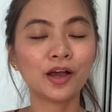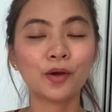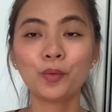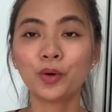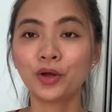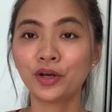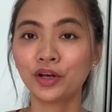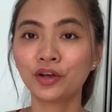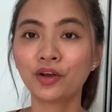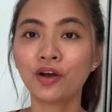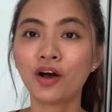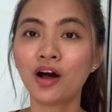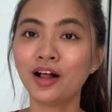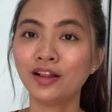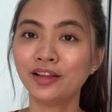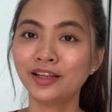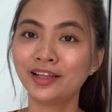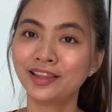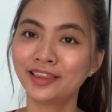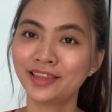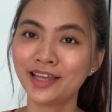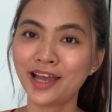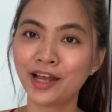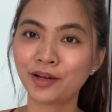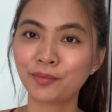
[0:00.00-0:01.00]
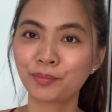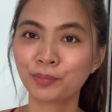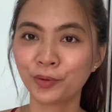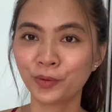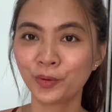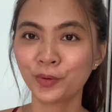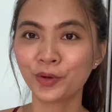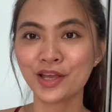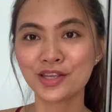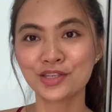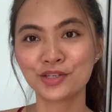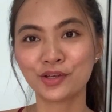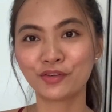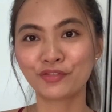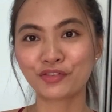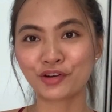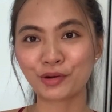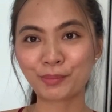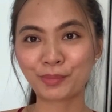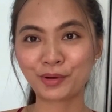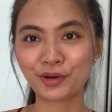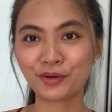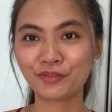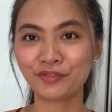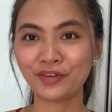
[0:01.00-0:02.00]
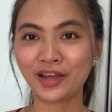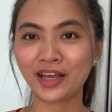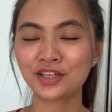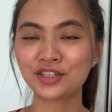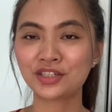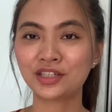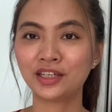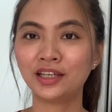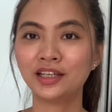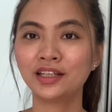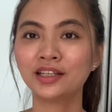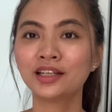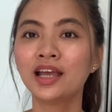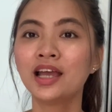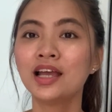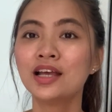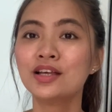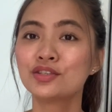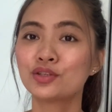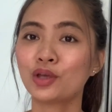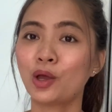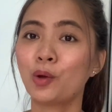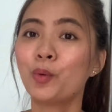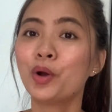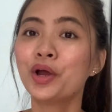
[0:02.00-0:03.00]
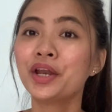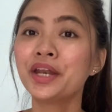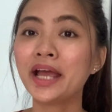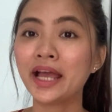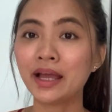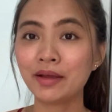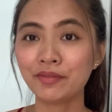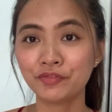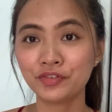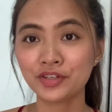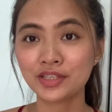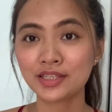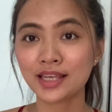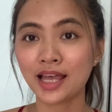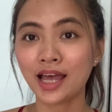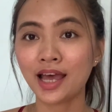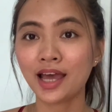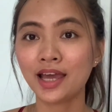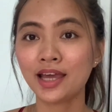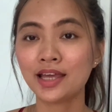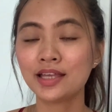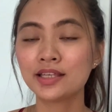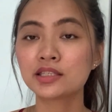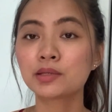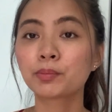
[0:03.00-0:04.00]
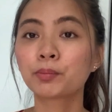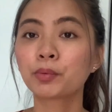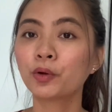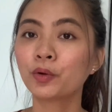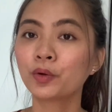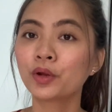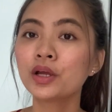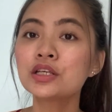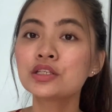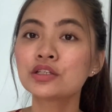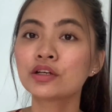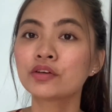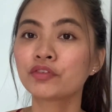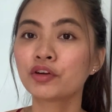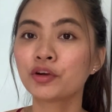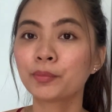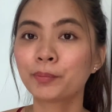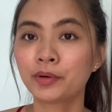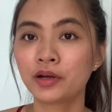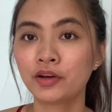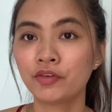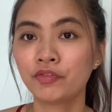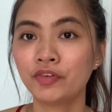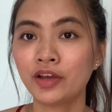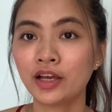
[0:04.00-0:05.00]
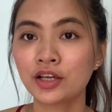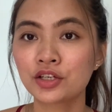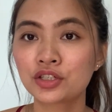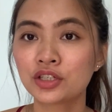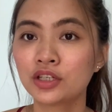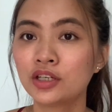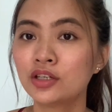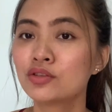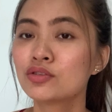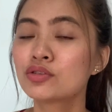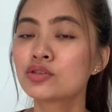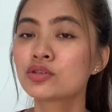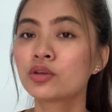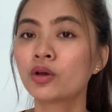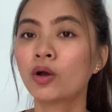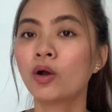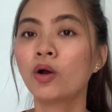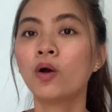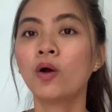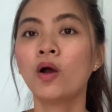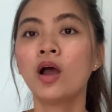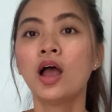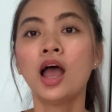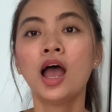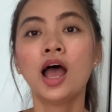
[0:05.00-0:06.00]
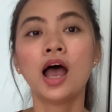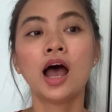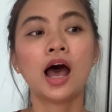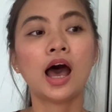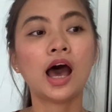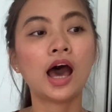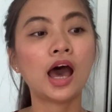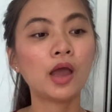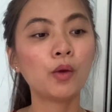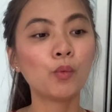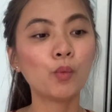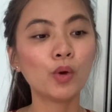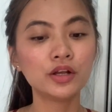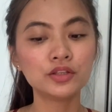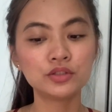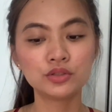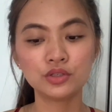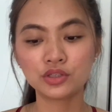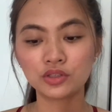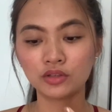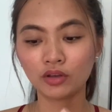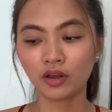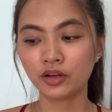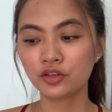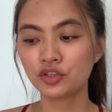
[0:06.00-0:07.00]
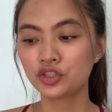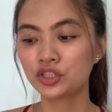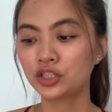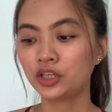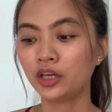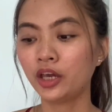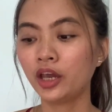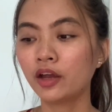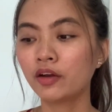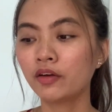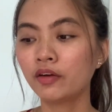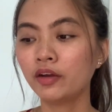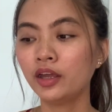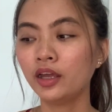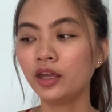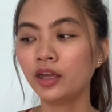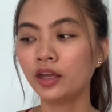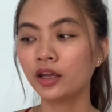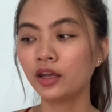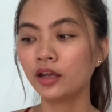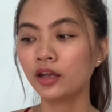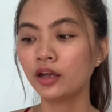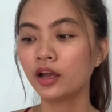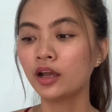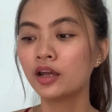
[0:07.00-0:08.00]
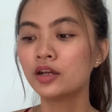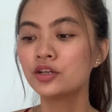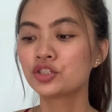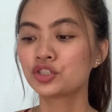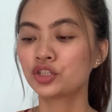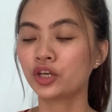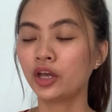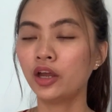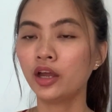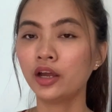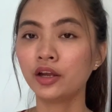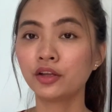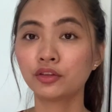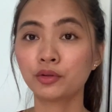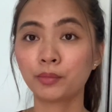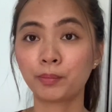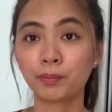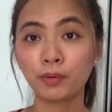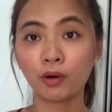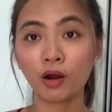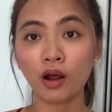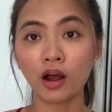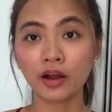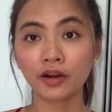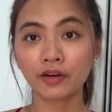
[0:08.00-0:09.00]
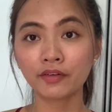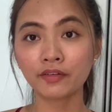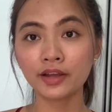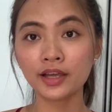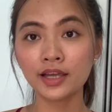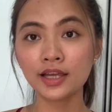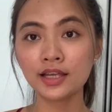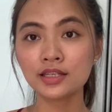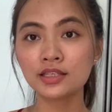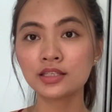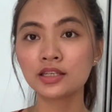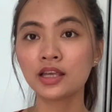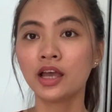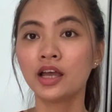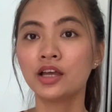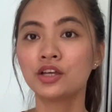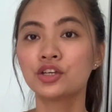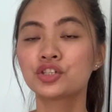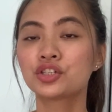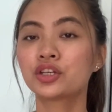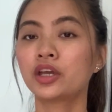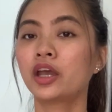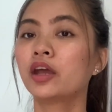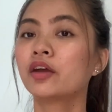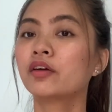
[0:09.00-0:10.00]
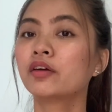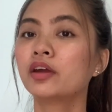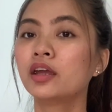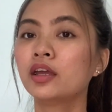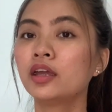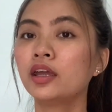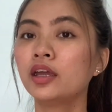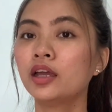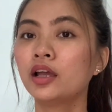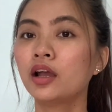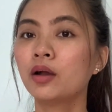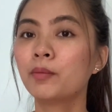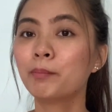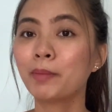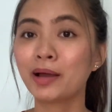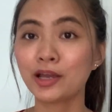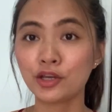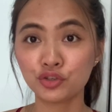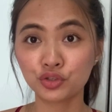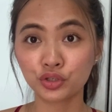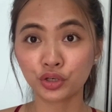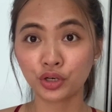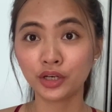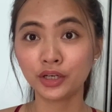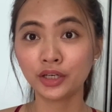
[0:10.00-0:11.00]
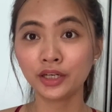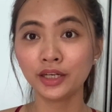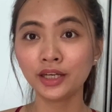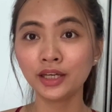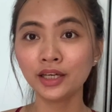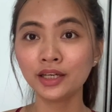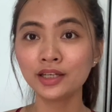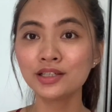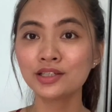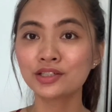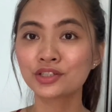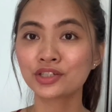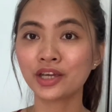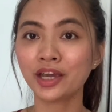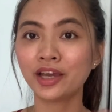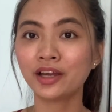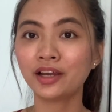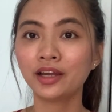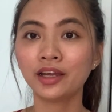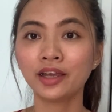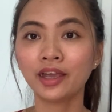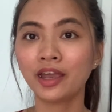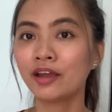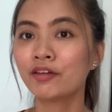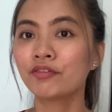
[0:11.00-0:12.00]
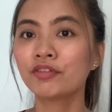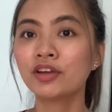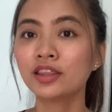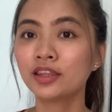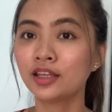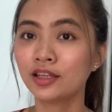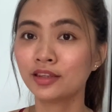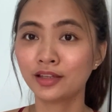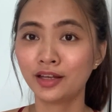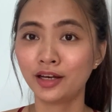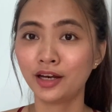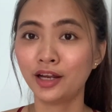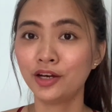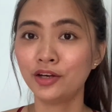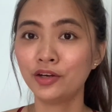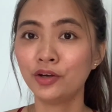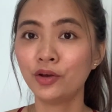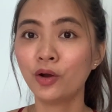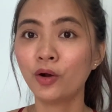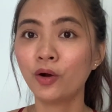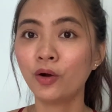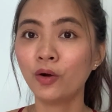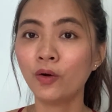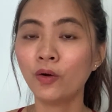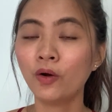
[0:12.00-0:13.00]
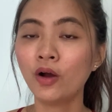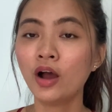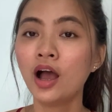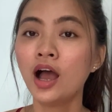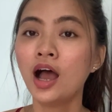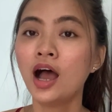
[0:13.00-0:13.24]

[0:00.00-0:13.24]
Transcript: want to call it that, progress over perfection. So I want to emphasize progress over perfection. So I want to start sharing the progress, sharing my journey, sharing everything that I know,